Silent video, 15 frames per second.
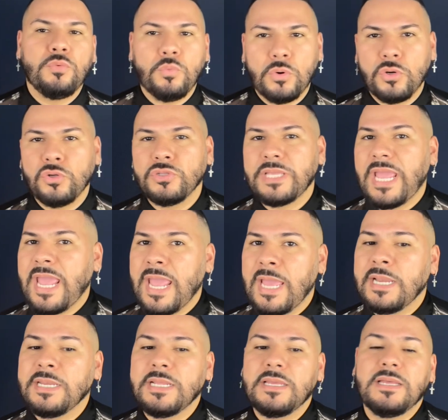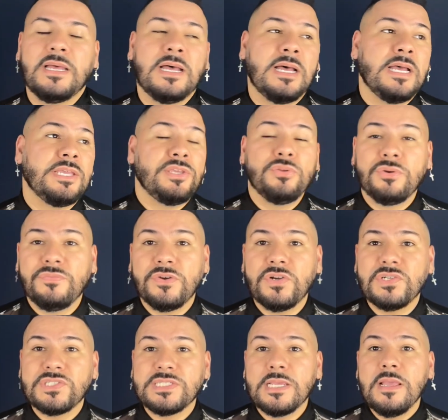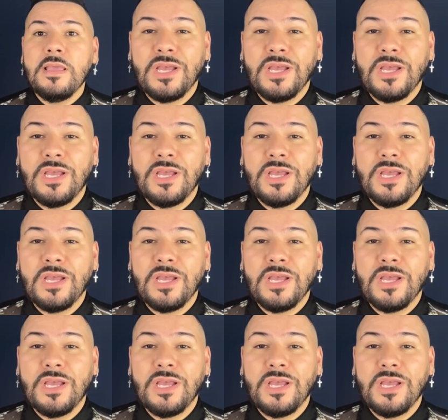World, and Universe.